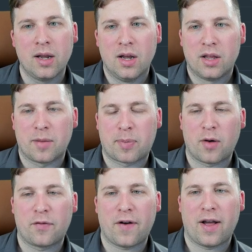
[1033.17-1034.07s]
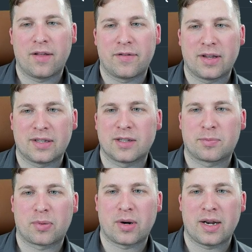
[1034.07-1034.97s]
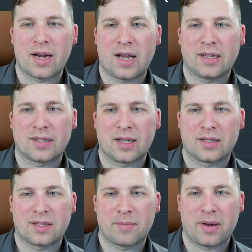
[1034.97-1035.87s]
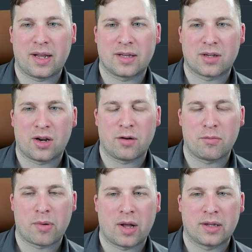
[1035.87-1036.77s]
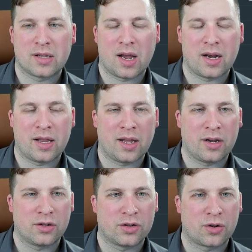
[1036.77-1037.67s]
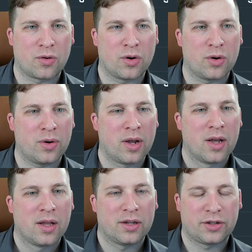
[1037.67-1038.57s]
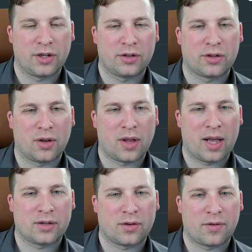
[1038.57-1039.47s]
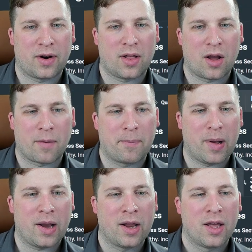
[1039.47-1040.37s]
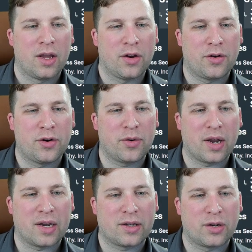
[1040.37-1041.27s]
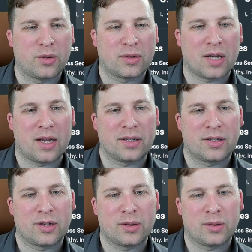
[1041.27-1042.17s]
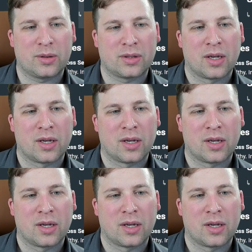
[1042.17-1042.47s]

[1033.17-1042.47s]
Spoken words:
The profile of this is pretty nice unless somebody gets on you broadside and then you're screwed. The shields don't last for very long, but you do get 2 size 2s.